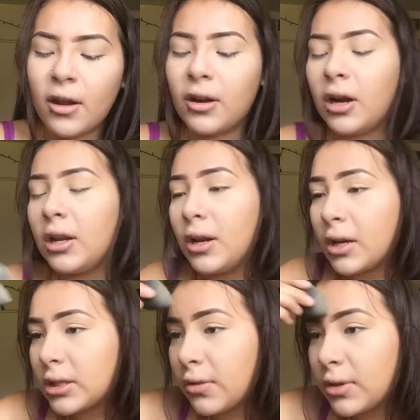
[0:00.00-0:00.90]
on earlier
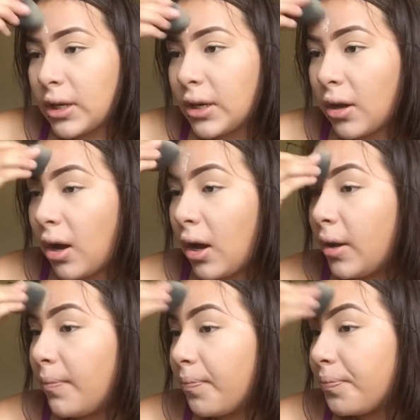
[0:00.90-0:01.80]
because it was getting
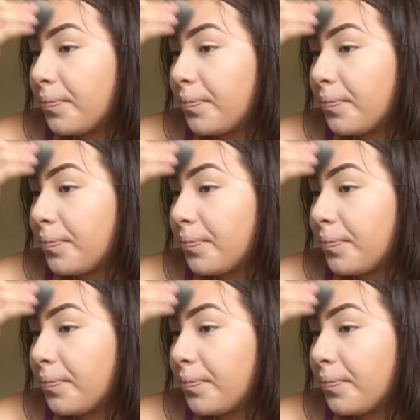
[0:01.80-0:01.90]
hot.